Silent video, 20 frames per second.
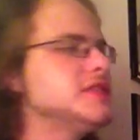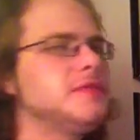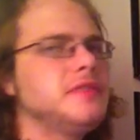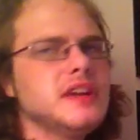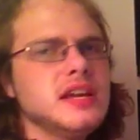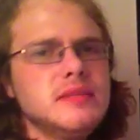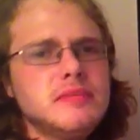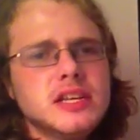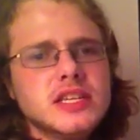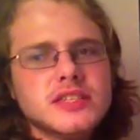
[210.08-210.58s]

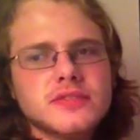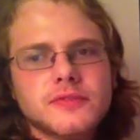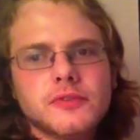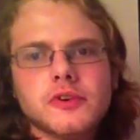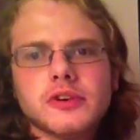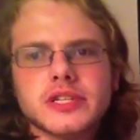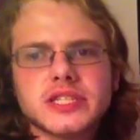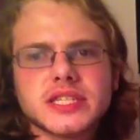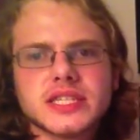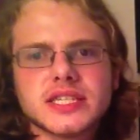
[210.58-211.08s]
famous
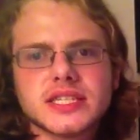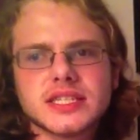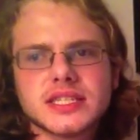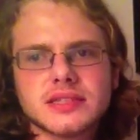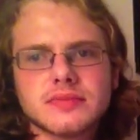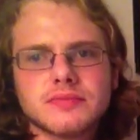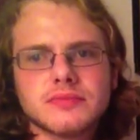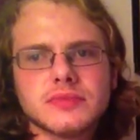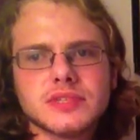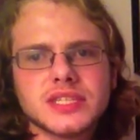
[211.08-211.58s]
for its
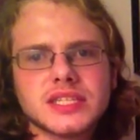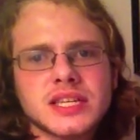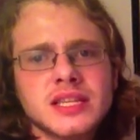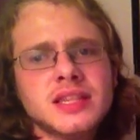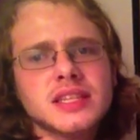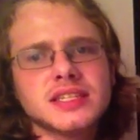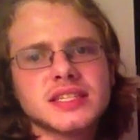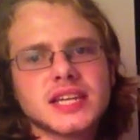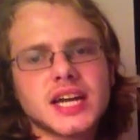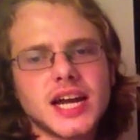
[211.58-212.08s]

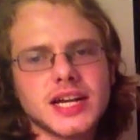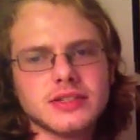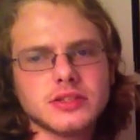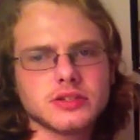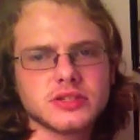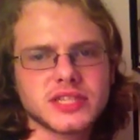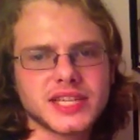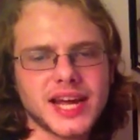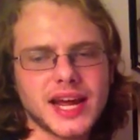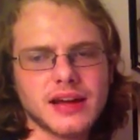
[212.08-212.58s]
synthesizer
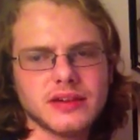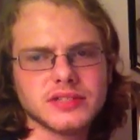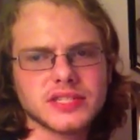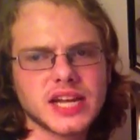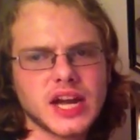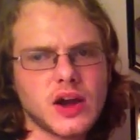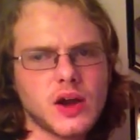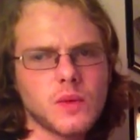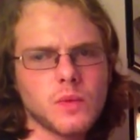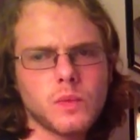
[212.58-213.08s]
sounds.
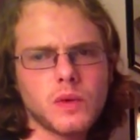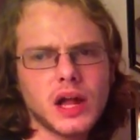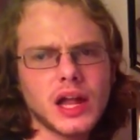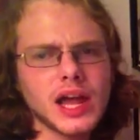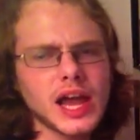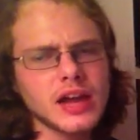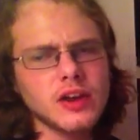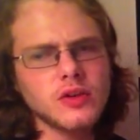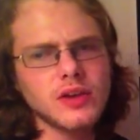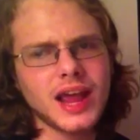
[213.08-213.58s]
Now, while
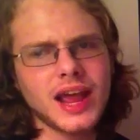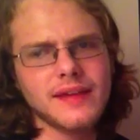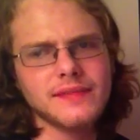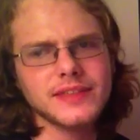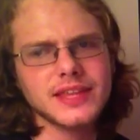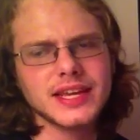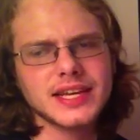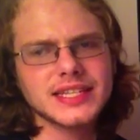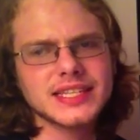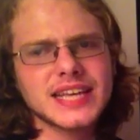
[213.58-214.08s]
I don't have
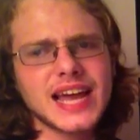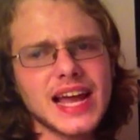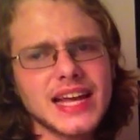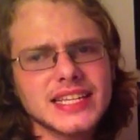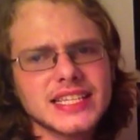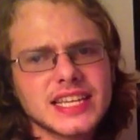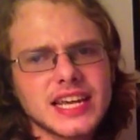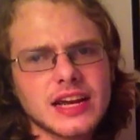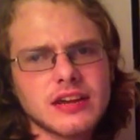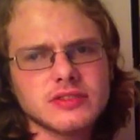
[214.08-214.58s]
the exact
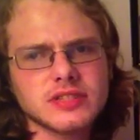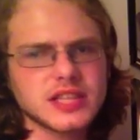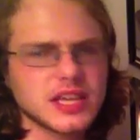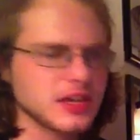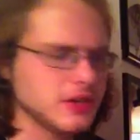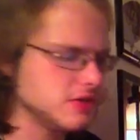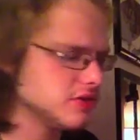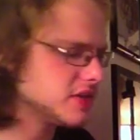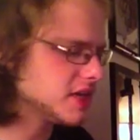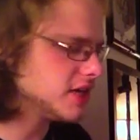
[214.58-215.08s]
sounds they
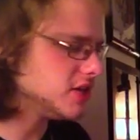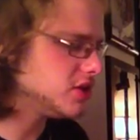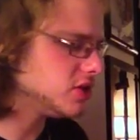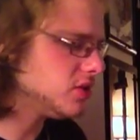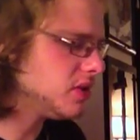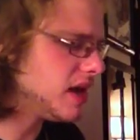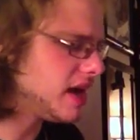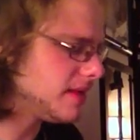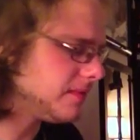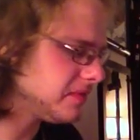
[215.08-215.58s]
use, I do
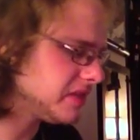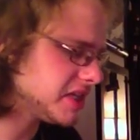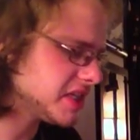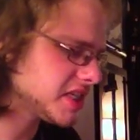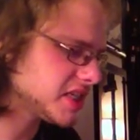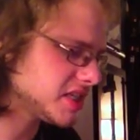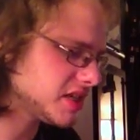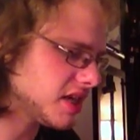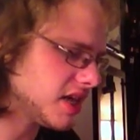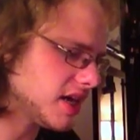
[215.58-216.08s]
have
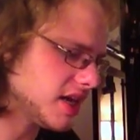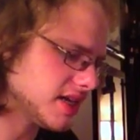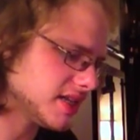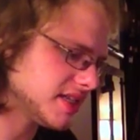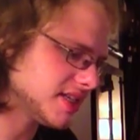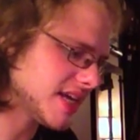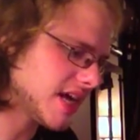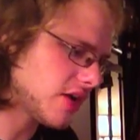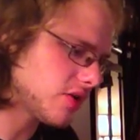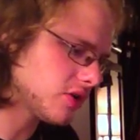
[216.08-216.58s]
this
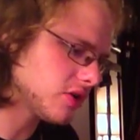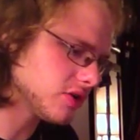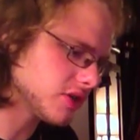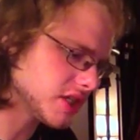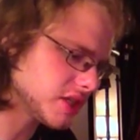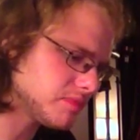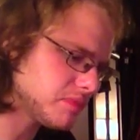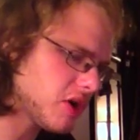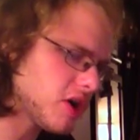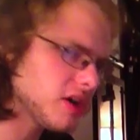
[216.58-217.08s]
sound called
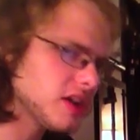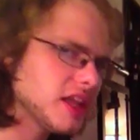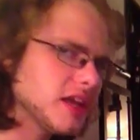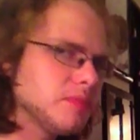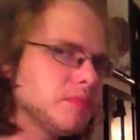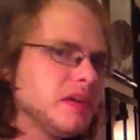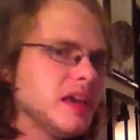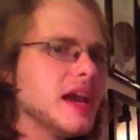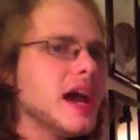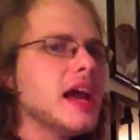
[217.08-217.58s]

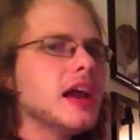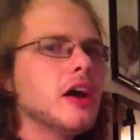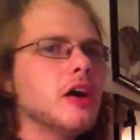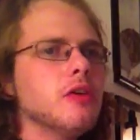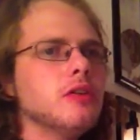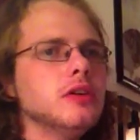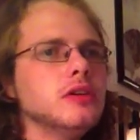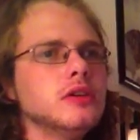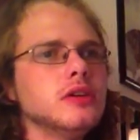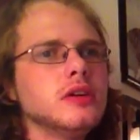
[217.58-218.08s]
sparkling
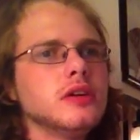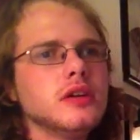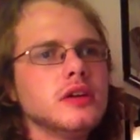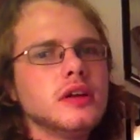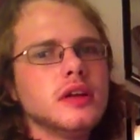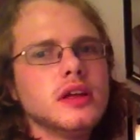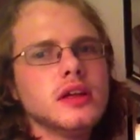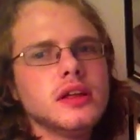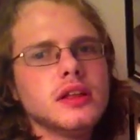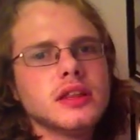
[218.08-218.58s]

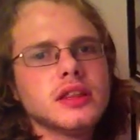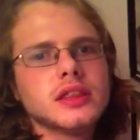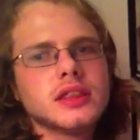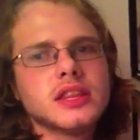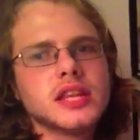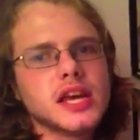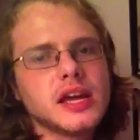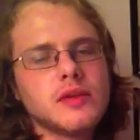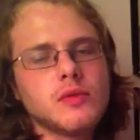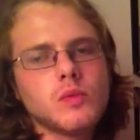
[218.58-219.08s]
piano
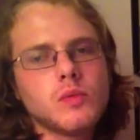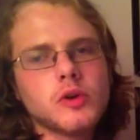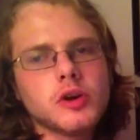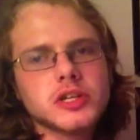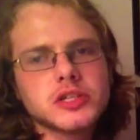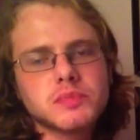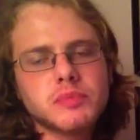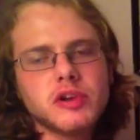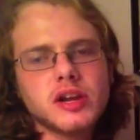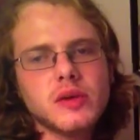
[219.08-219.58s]
that
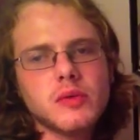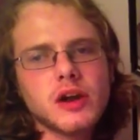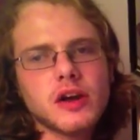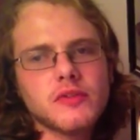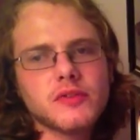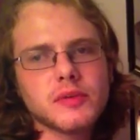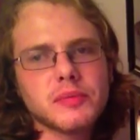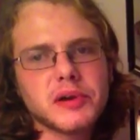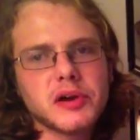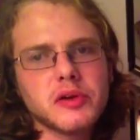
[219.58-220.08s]
works pretty well
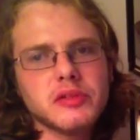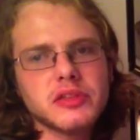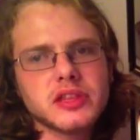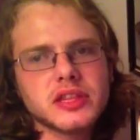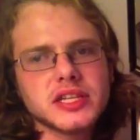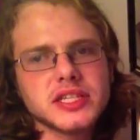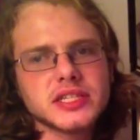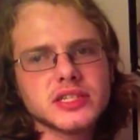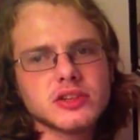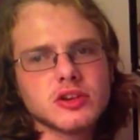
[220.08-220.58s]
for both of
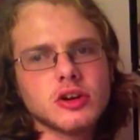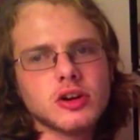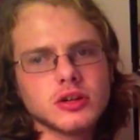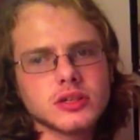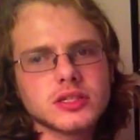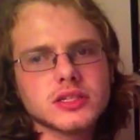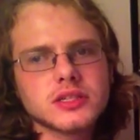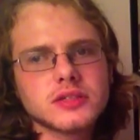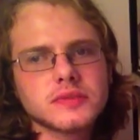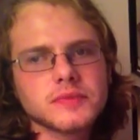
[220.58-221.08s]
these
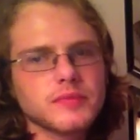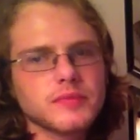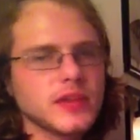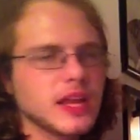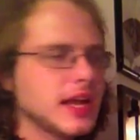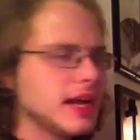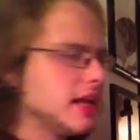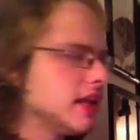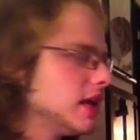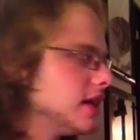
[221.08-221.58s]
songs.
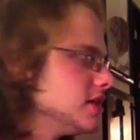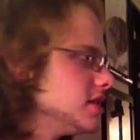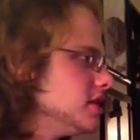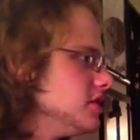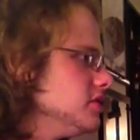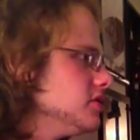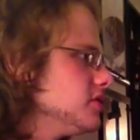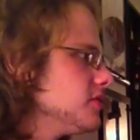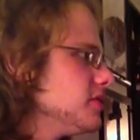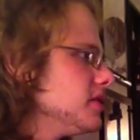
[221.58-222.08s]
And I like to
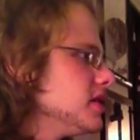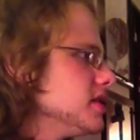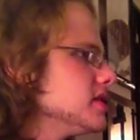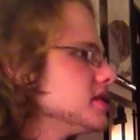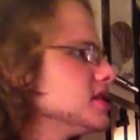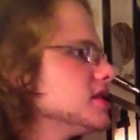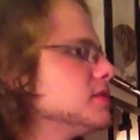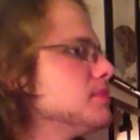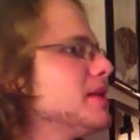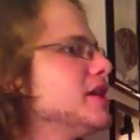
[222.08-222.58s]
use for this,
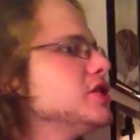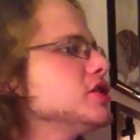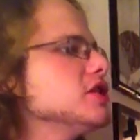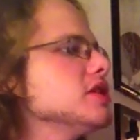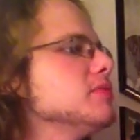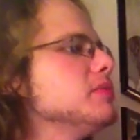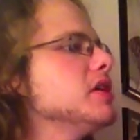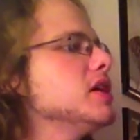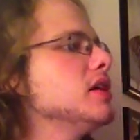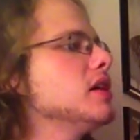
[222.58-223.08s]

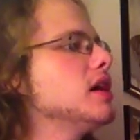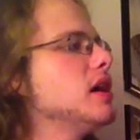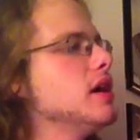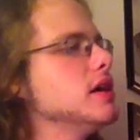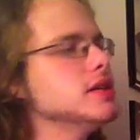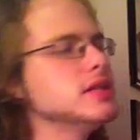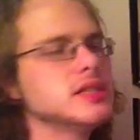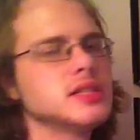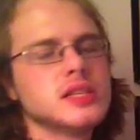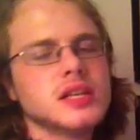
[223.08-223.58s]
especially
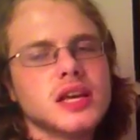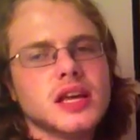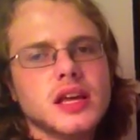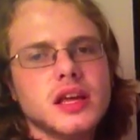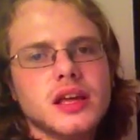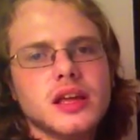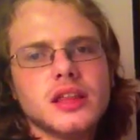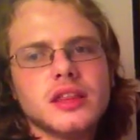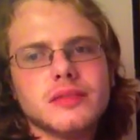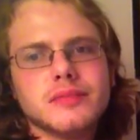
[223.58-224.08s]
because
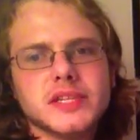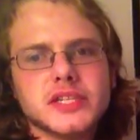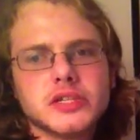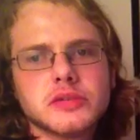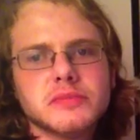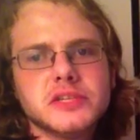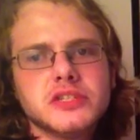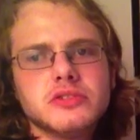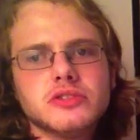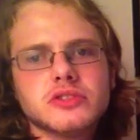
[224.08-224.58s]
the Mr.
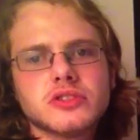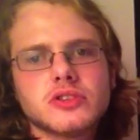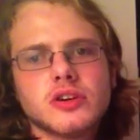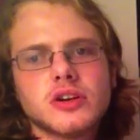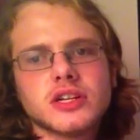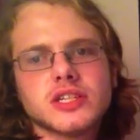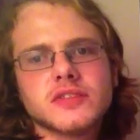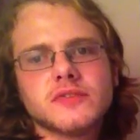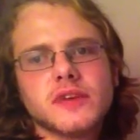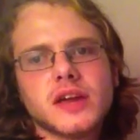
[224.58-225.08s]
Mister
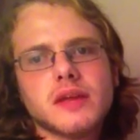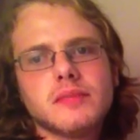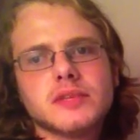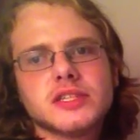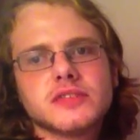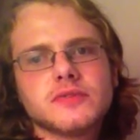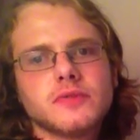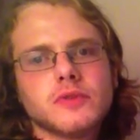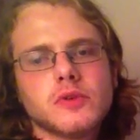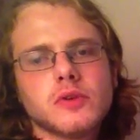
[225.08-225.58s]
song is
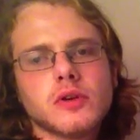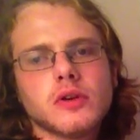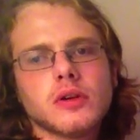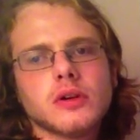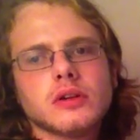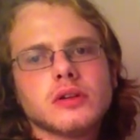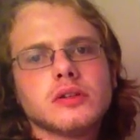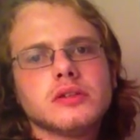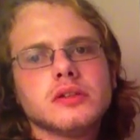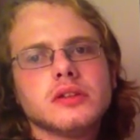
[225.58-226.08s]
famous
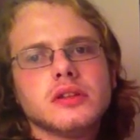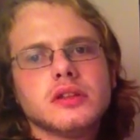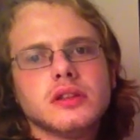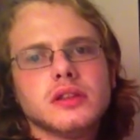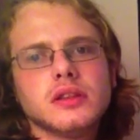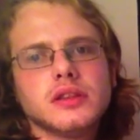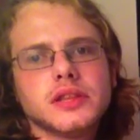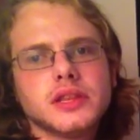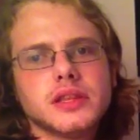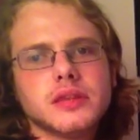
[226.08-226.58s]
for
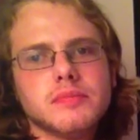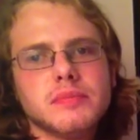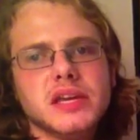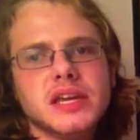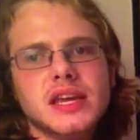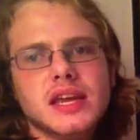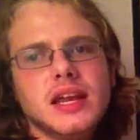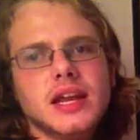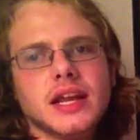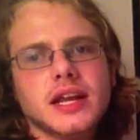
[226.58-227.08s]
the
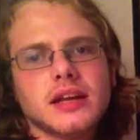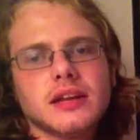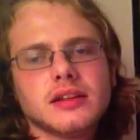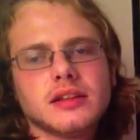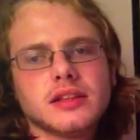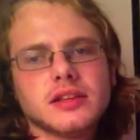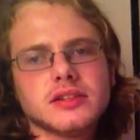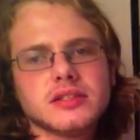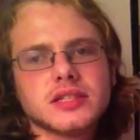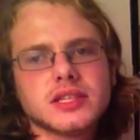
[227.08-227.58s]
beginning.
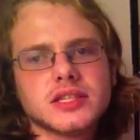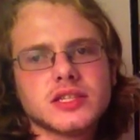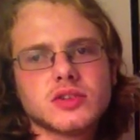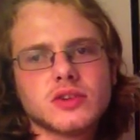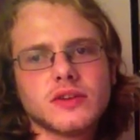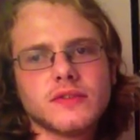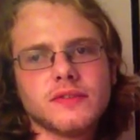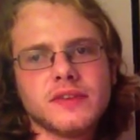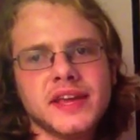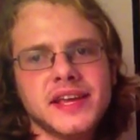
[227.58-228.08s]
There's this
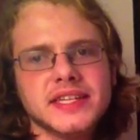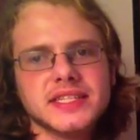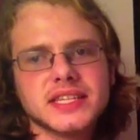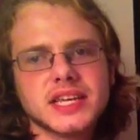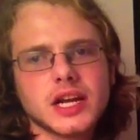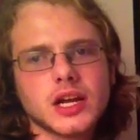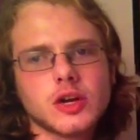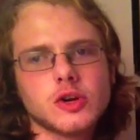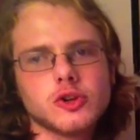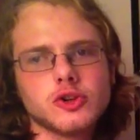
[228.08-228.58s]
sort of
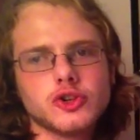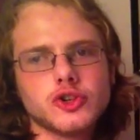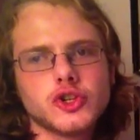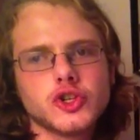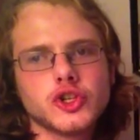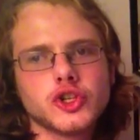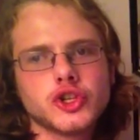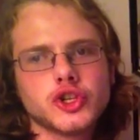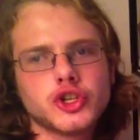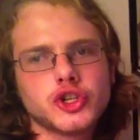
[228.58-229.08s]
hissing
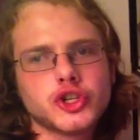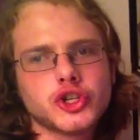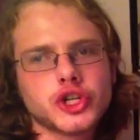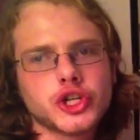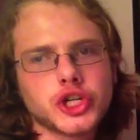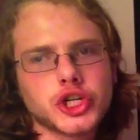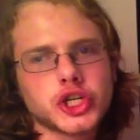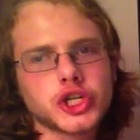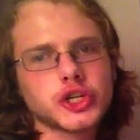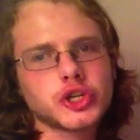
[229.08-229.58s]

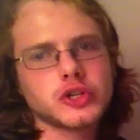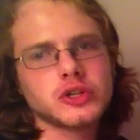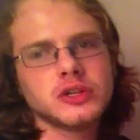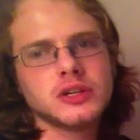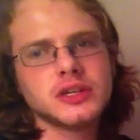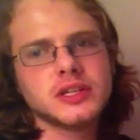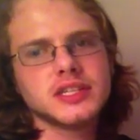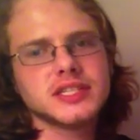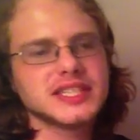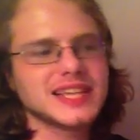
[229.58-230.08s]

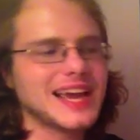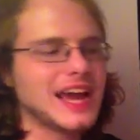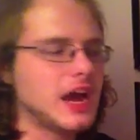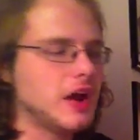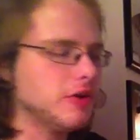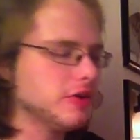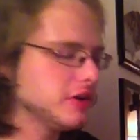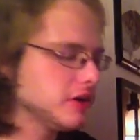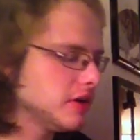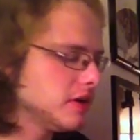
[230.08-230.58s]

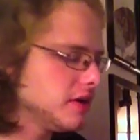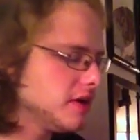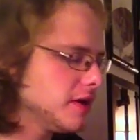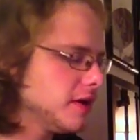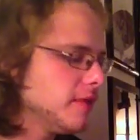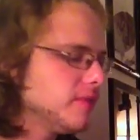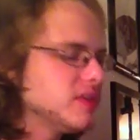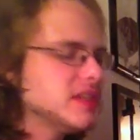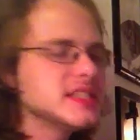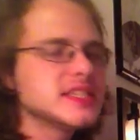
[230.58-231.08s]
sound.
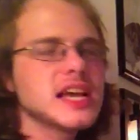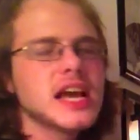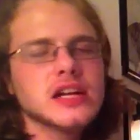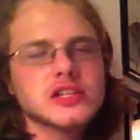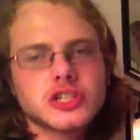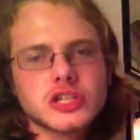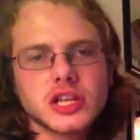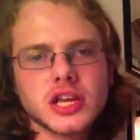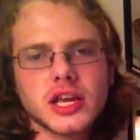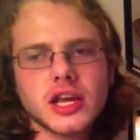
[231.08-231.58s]
It's
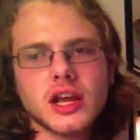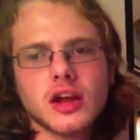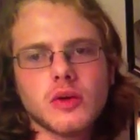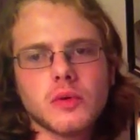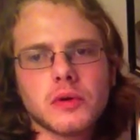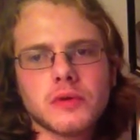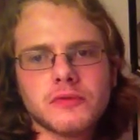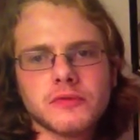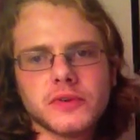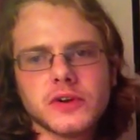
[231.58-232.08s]
actually a
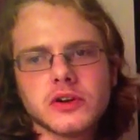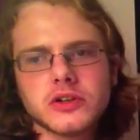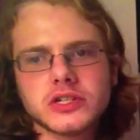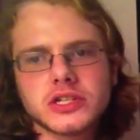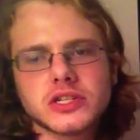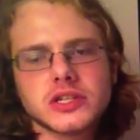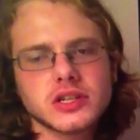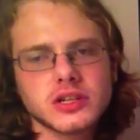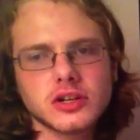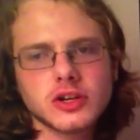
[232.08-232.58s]

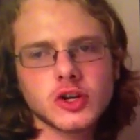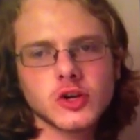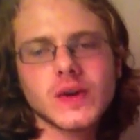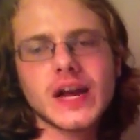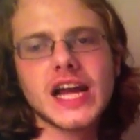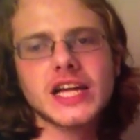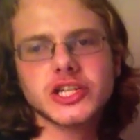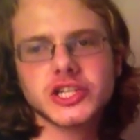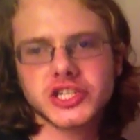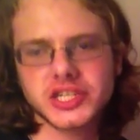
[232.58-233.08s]
reversed
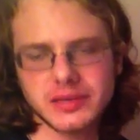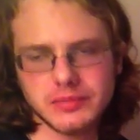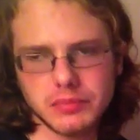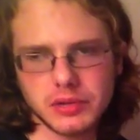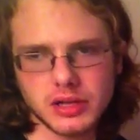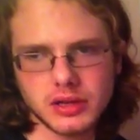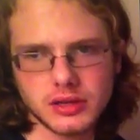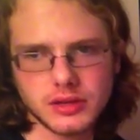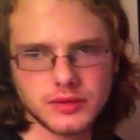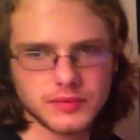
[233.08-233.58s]
crash
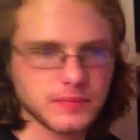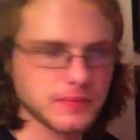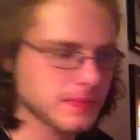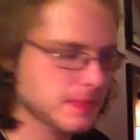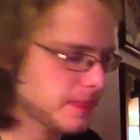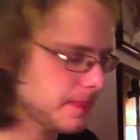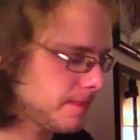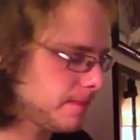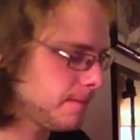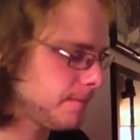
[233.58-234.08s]
cymbal.
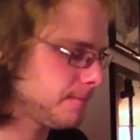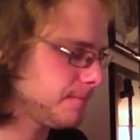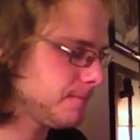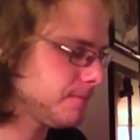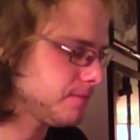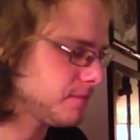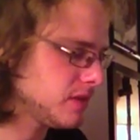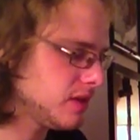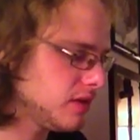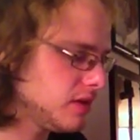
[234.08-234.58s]

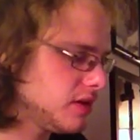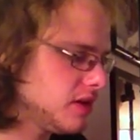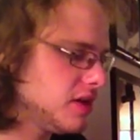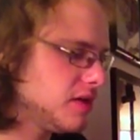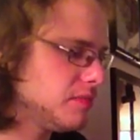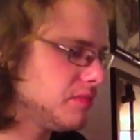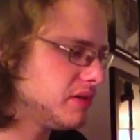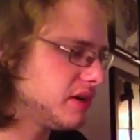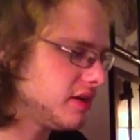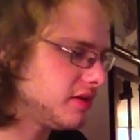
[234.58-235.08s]

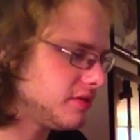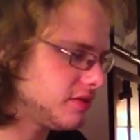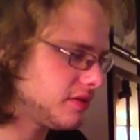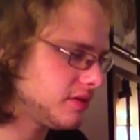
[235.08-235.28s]
But